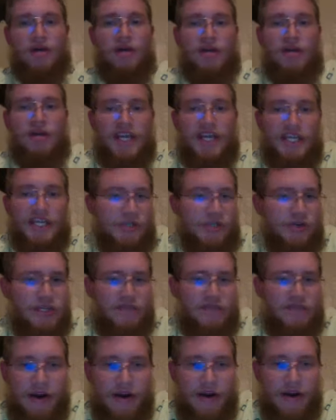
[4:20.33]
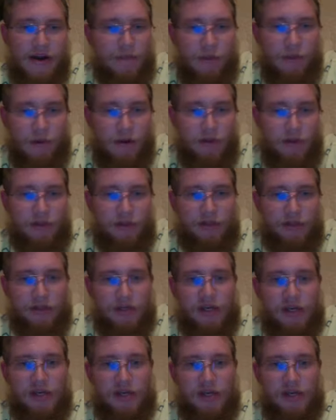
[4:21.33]
History is very important when
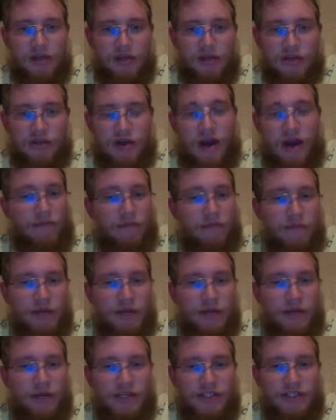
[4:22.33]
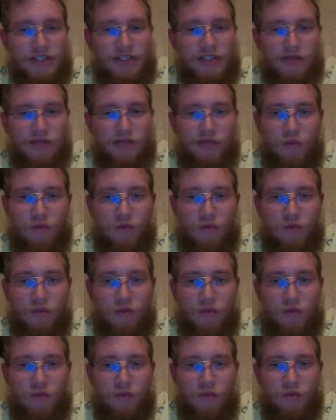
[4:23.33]
looking at drought for many reasons. For
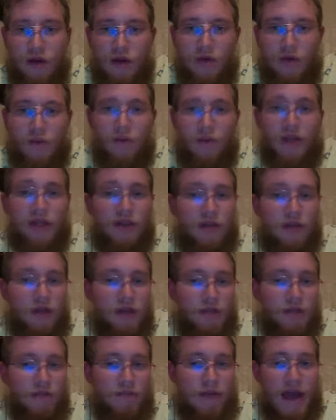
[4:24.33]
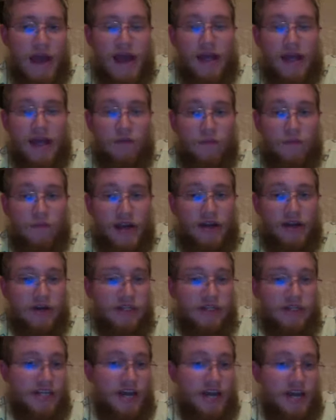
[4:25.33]
one, we can look back at
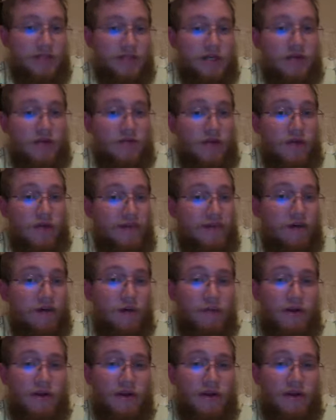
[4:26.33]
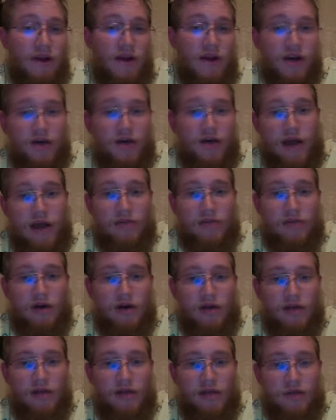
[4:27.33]
records kept on rainfall per year and
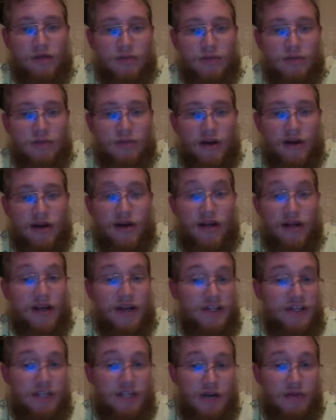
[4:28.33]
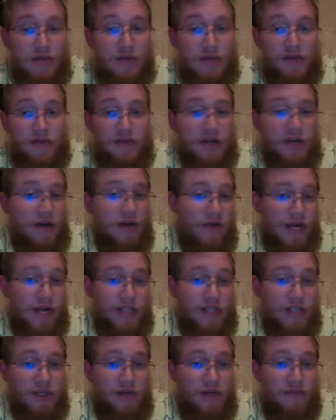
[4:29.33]
groundwater levels per year and determine if they are
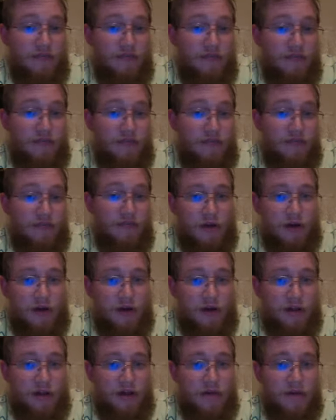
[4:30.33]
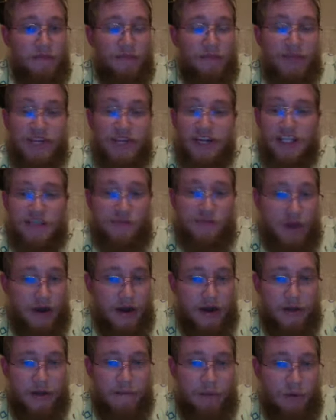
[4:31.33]
directly affected by one another. It is
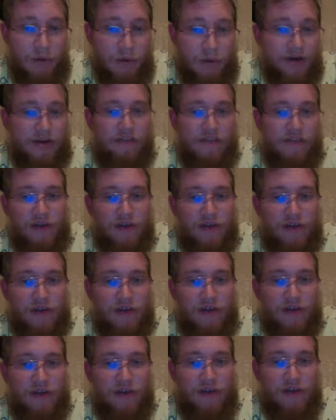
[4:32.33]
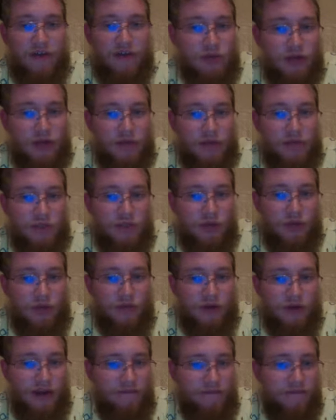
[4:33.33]
very important to find a common trend
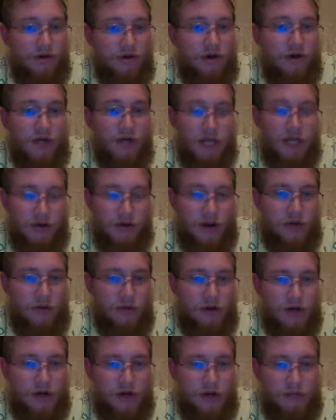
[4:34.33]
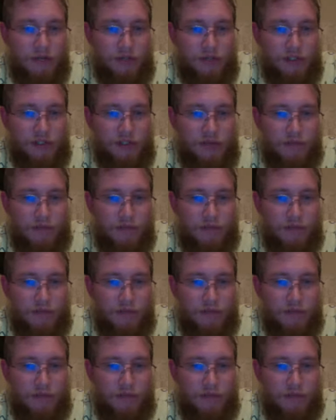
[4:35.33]
between rainfall and groundwater depletion.